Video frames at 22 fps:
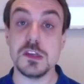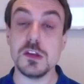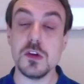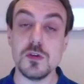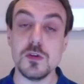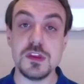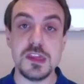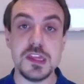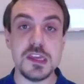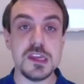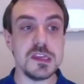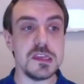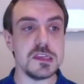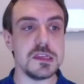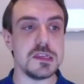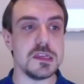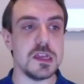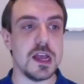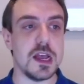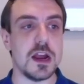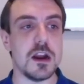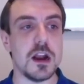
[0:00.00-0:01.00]
So
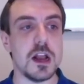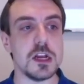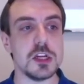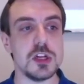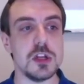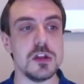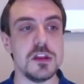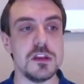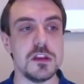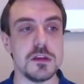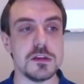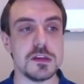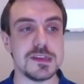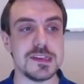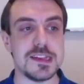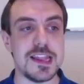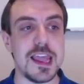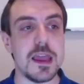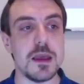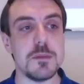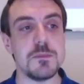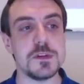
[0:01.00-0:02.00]
these are actually the
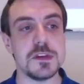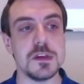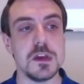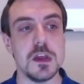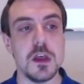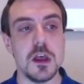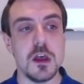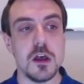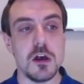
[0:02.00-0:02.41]
steps